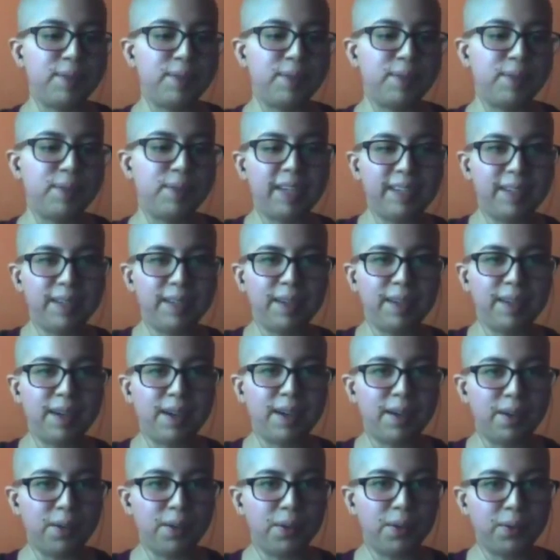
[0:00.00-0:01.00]
they
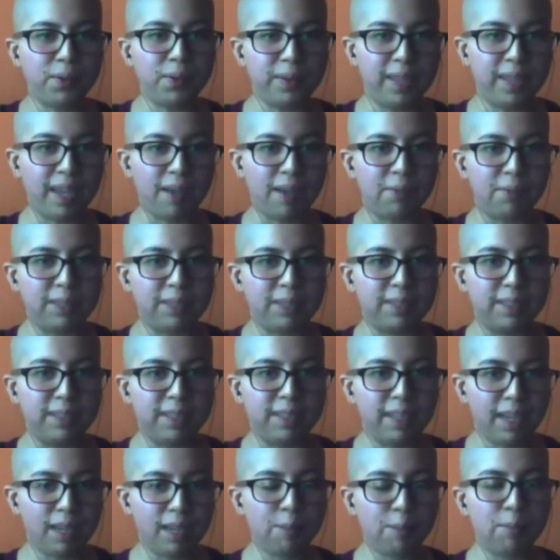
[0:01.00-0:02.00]
are only having the
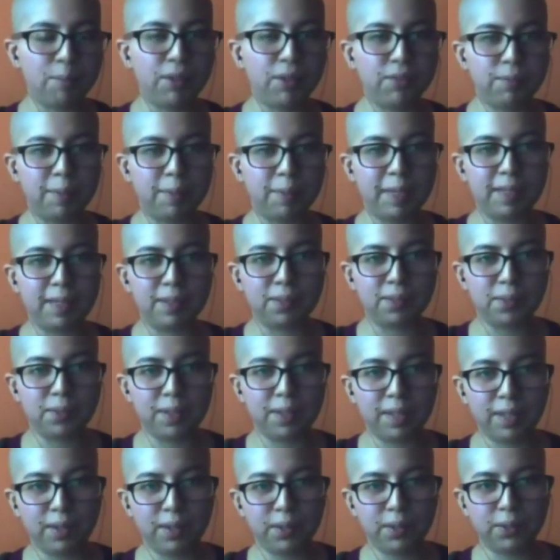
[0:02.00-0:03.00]
name of being
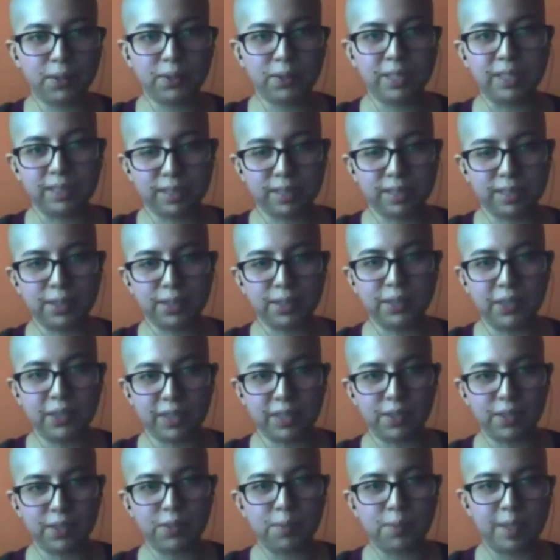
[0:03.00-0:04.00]
green or
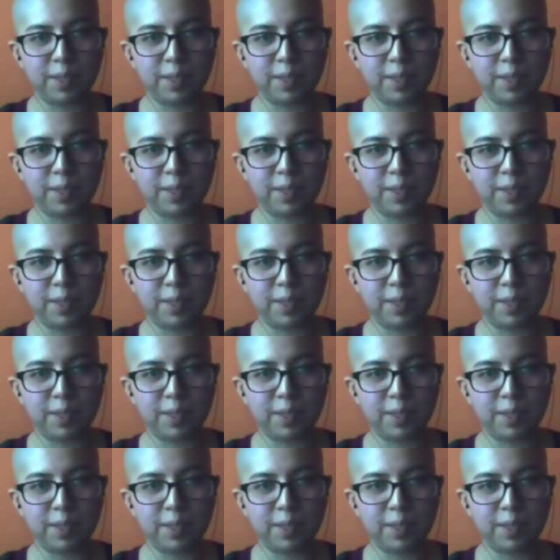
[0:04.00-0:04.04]
alternatives,